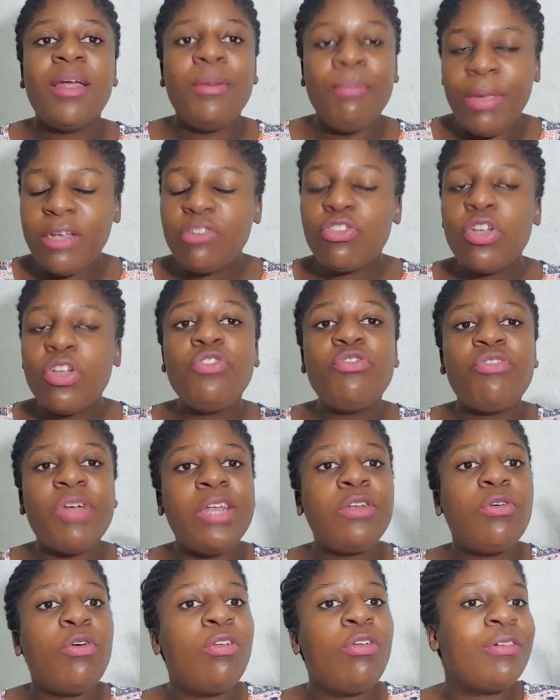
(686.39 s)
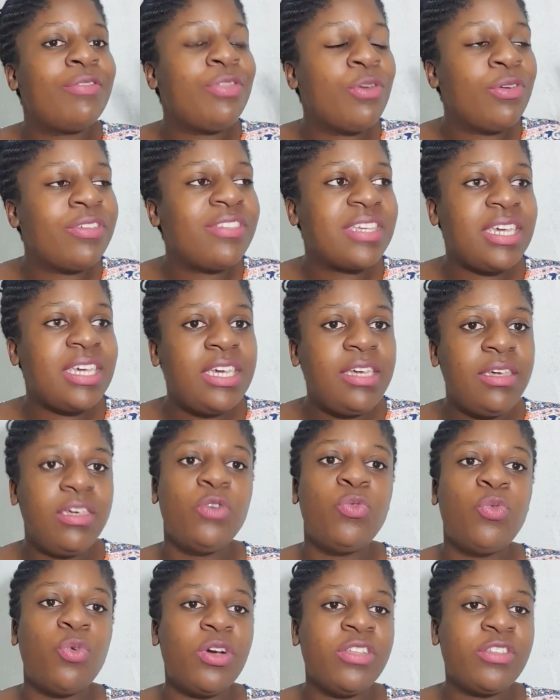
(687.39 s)
Make sure you write all of those
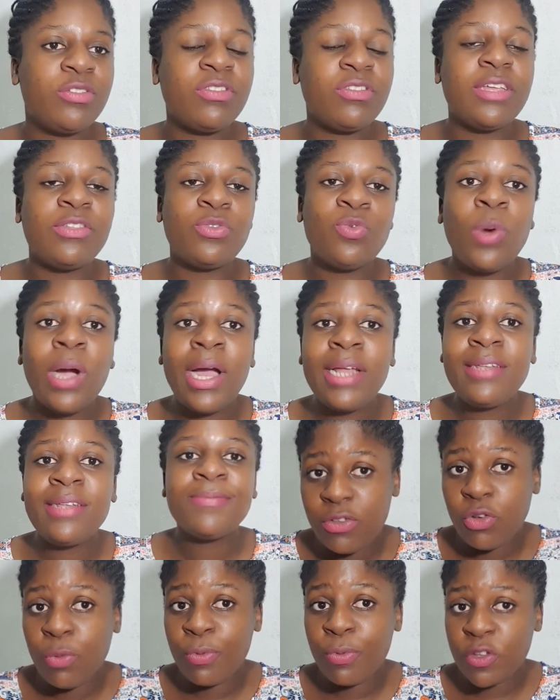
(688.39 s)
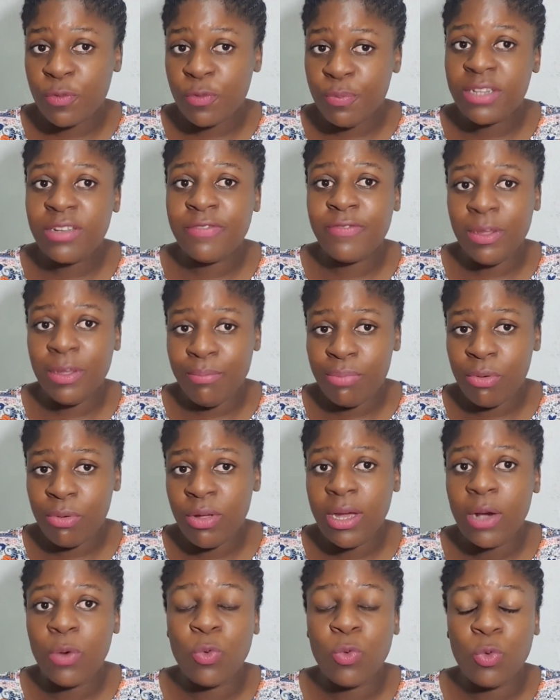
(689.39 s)
keywords, because that's what your prospective
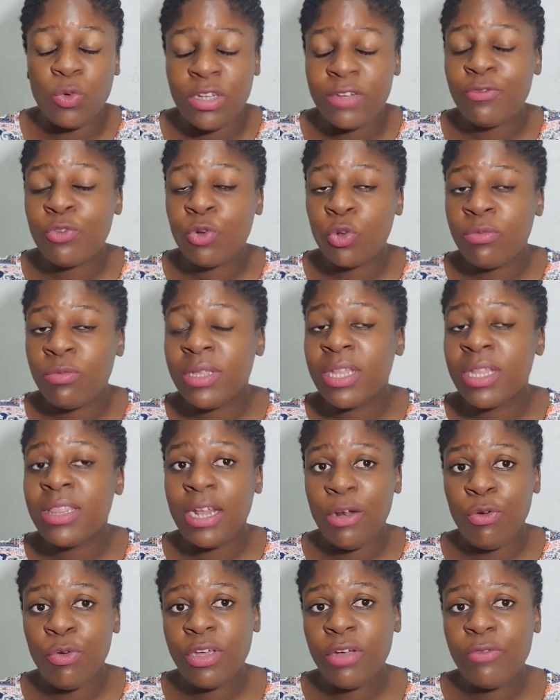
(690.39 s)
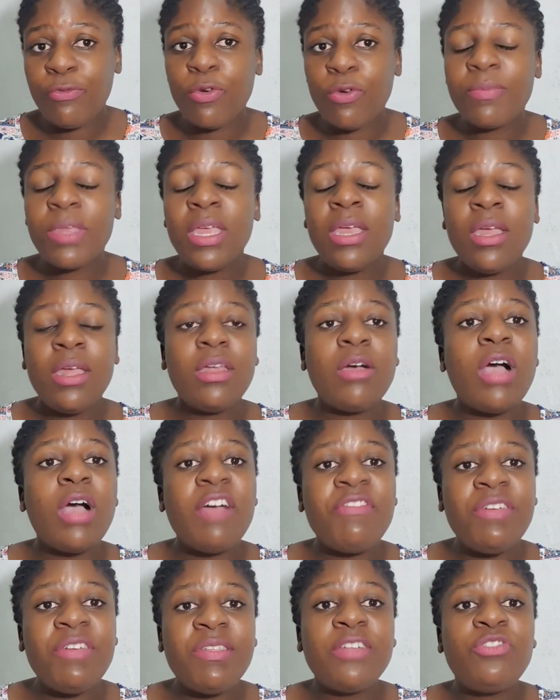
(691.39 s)
employer would have told me that they're looking for. Now,
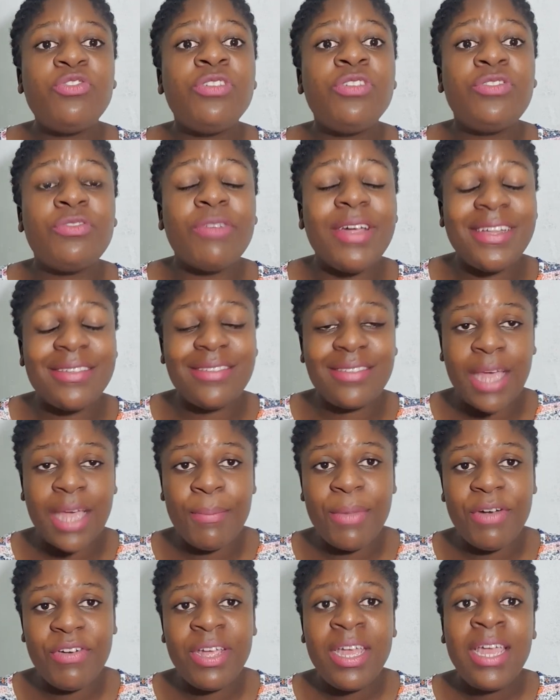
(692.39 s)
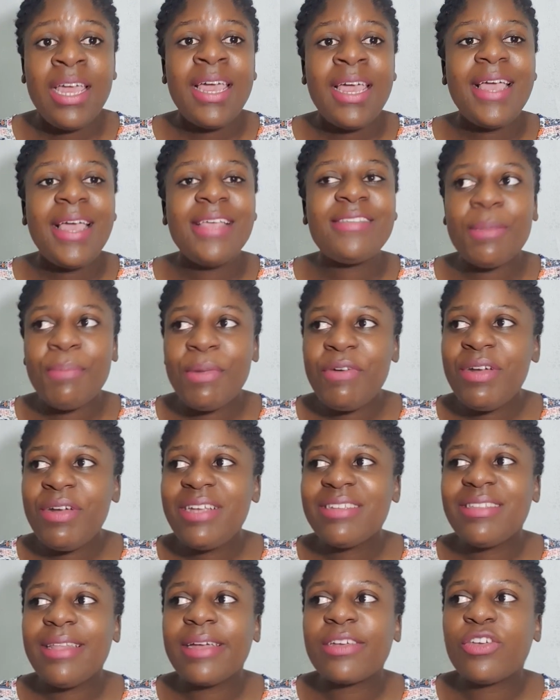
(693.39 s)
after that, you need to write a summary. A summary
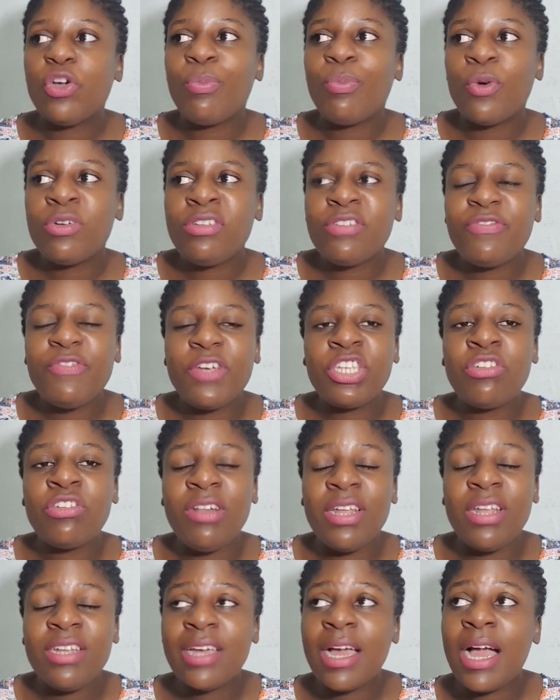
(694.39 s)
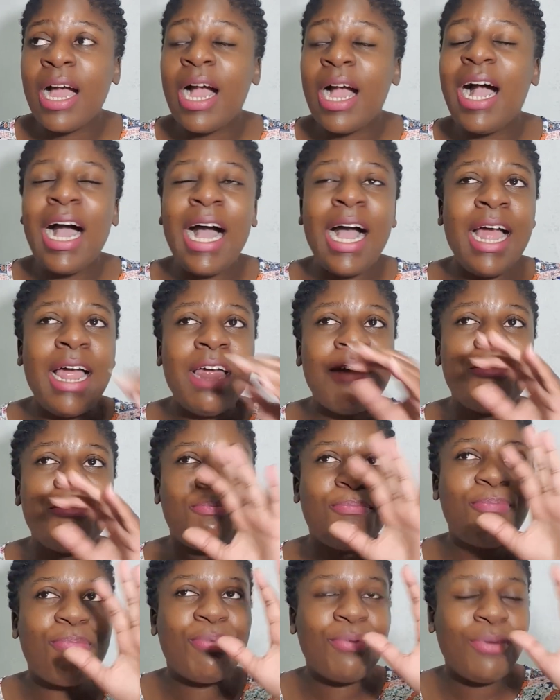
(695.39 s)
is like your motivational letter. I
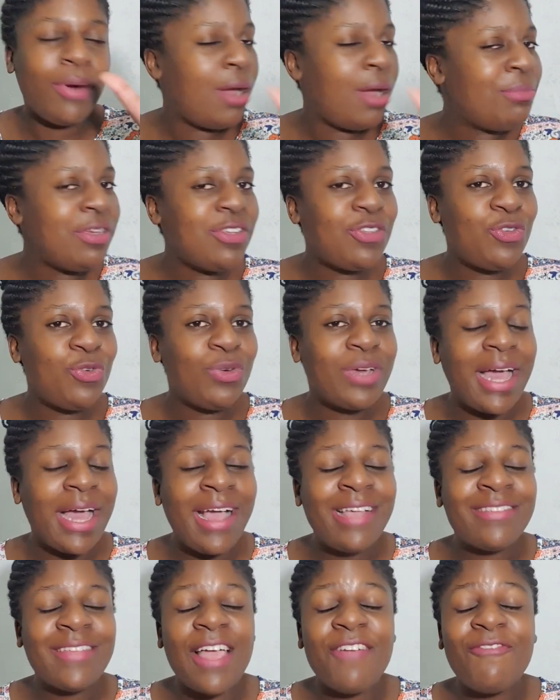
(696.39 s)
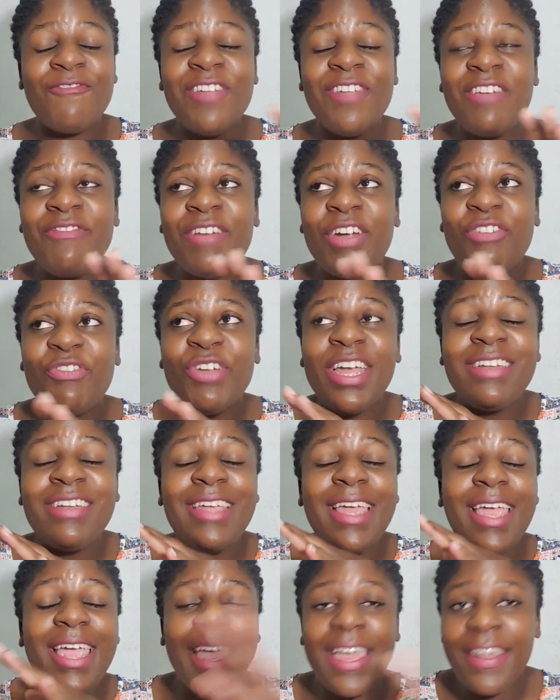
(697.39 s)
promise you guys, I've never
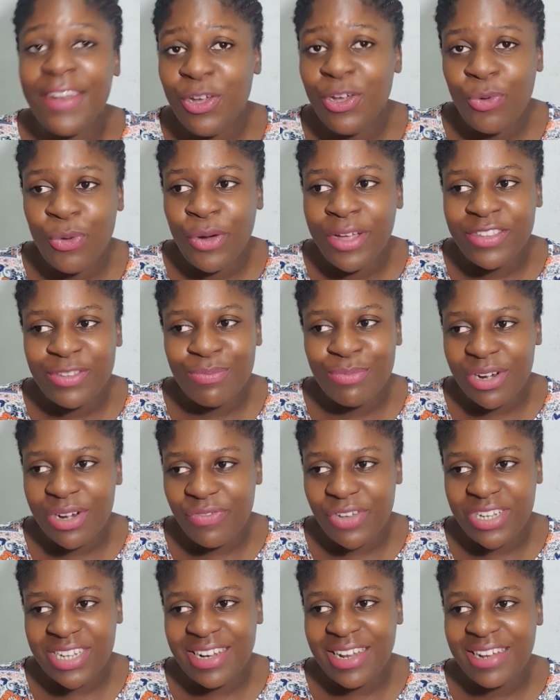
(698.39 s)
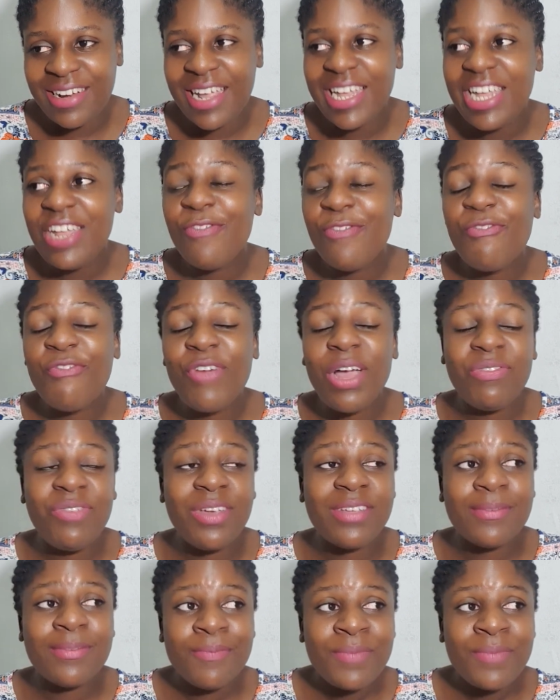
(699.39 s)
read anyone's motivation letter in 5 years.